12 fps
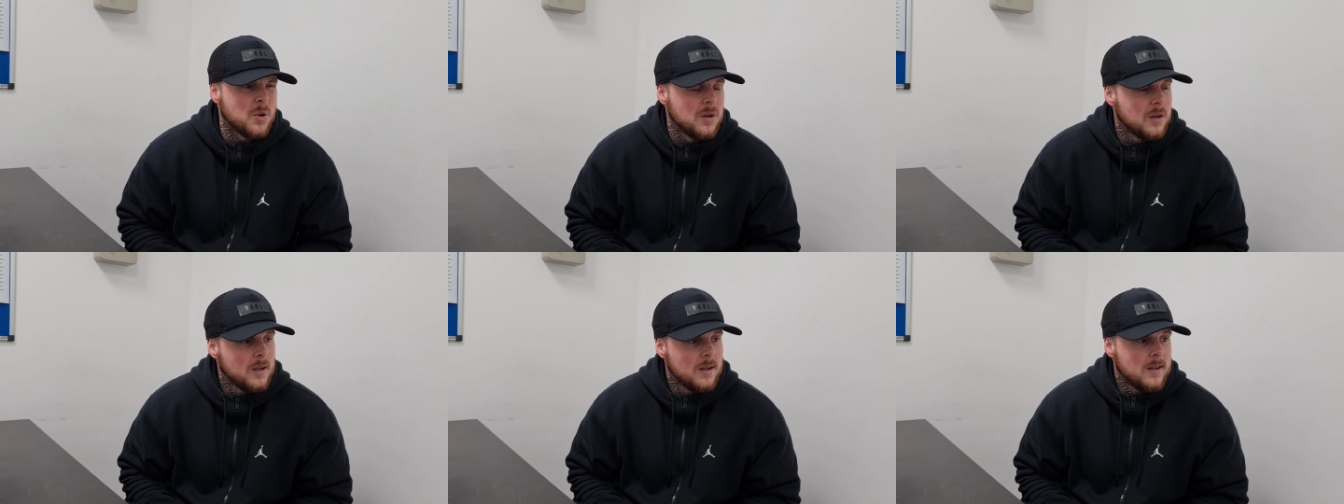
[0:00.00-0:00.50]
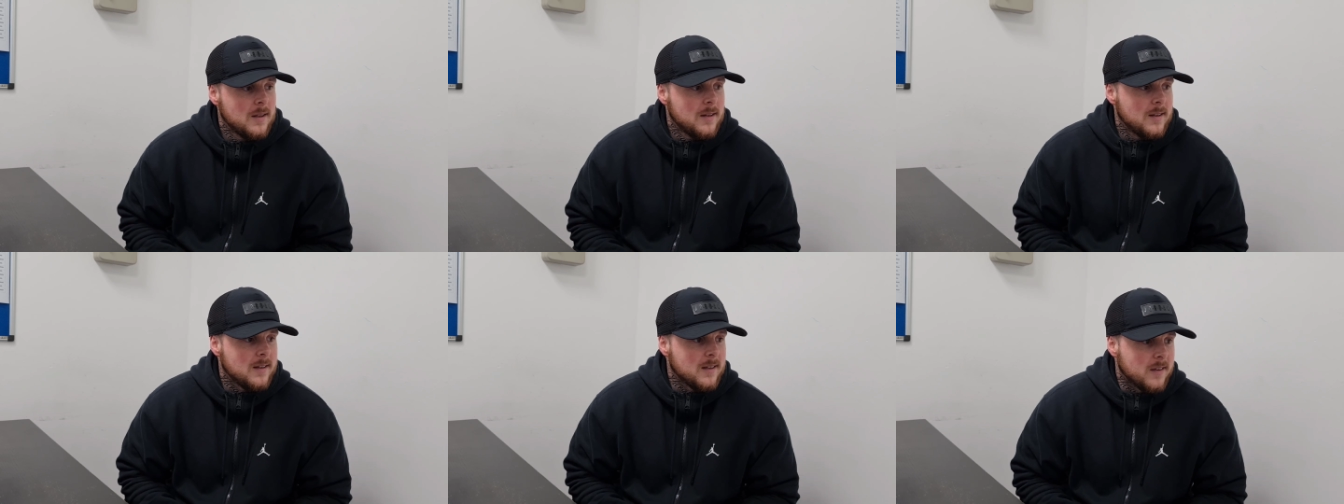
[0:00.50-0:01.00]
But
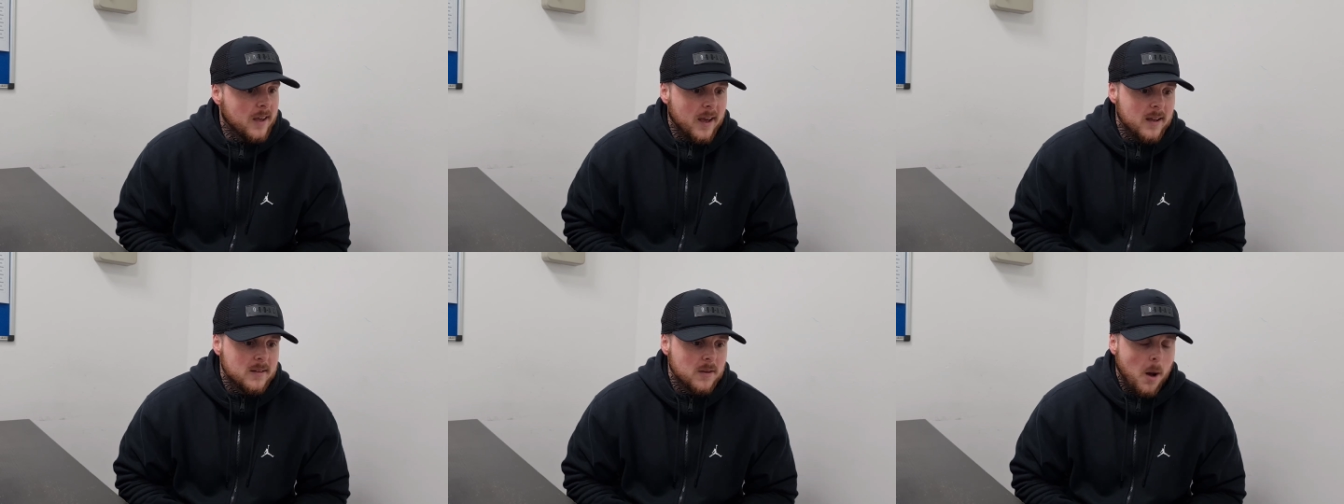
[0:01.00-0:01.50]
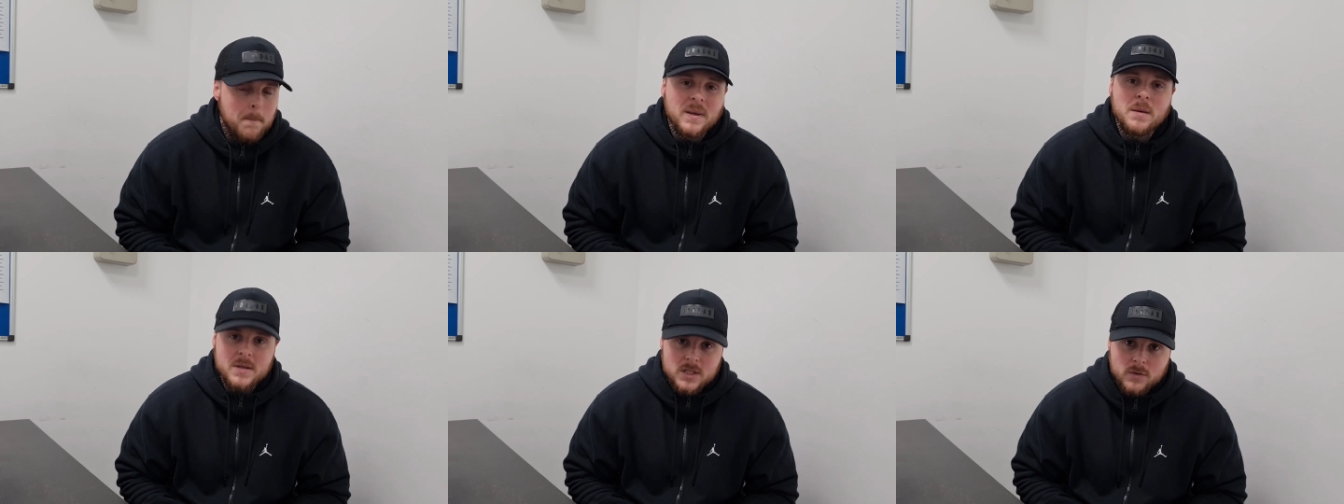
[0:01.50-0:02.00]
yeah, I
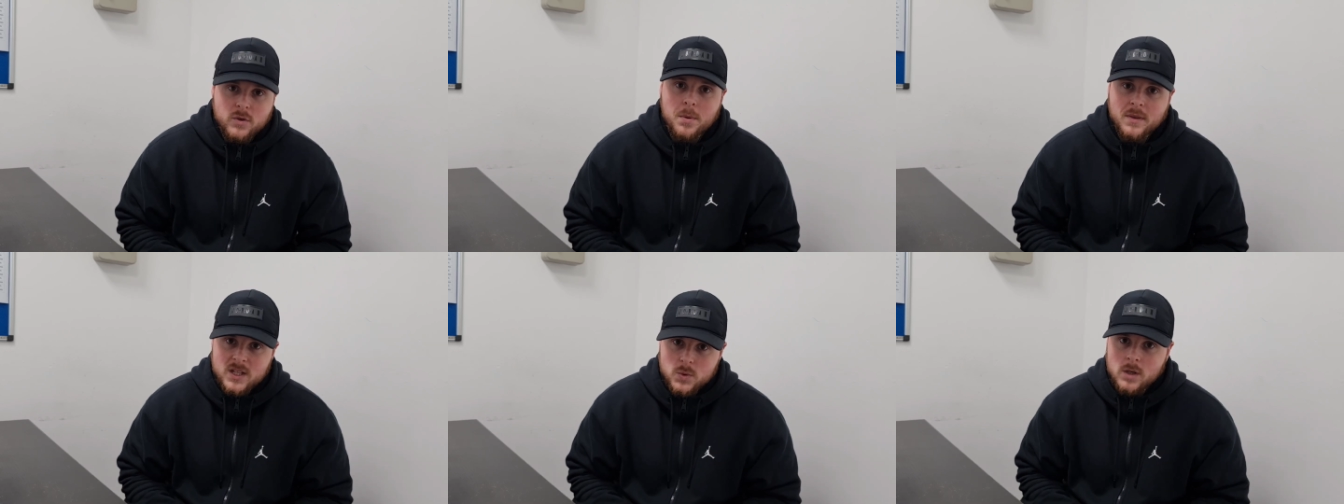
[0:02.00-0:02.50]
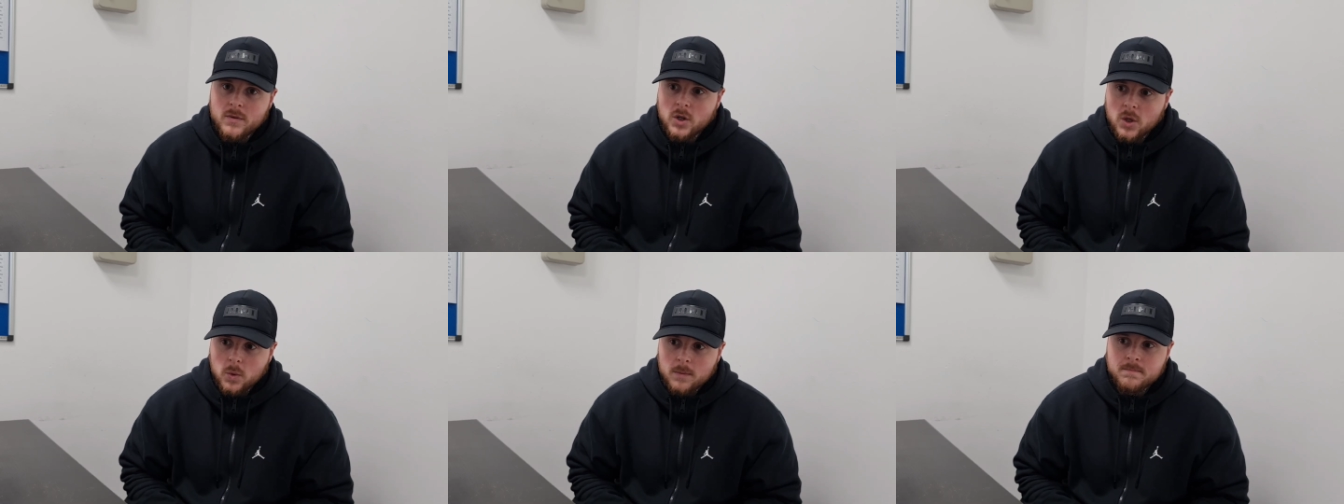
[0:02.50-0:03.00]
beat myself up on that 12
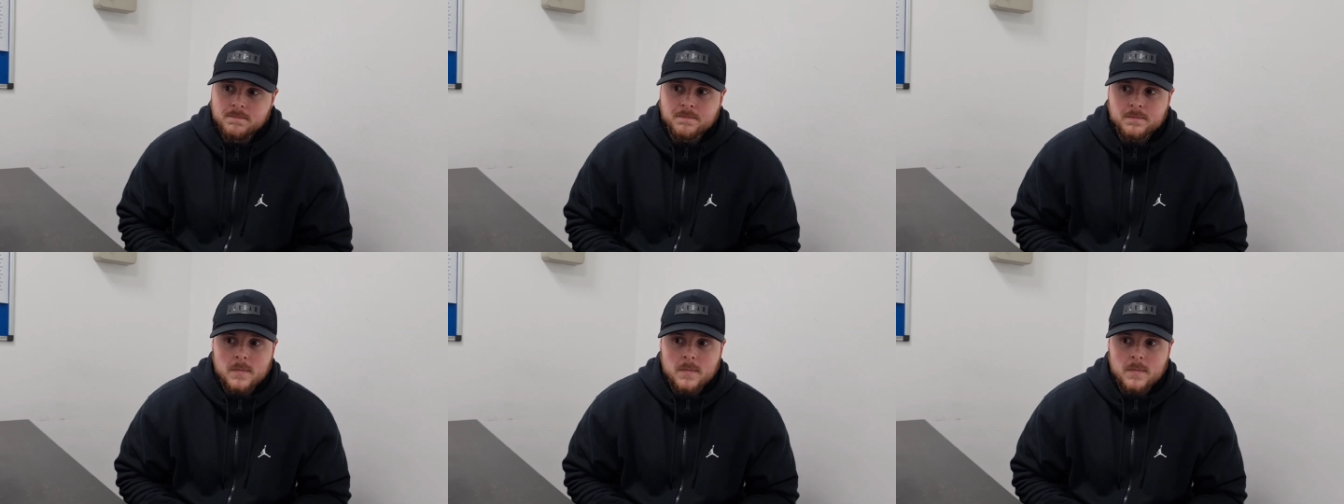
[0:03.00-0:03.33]
o'clock one.